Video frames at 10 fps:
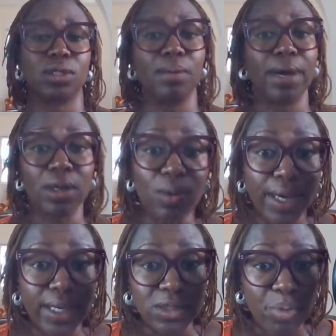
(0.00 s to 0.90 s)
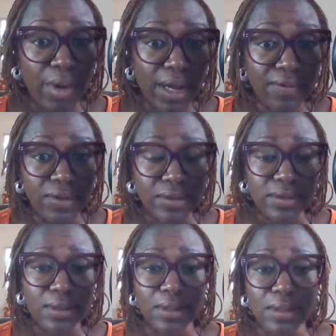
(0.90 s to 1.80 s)
somebody who has a private,
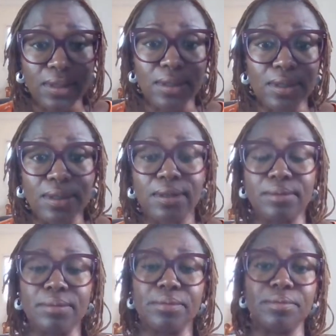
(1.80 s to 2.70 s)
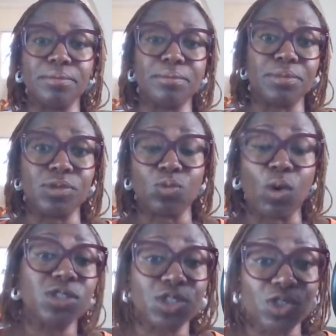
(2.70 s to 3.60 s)
wants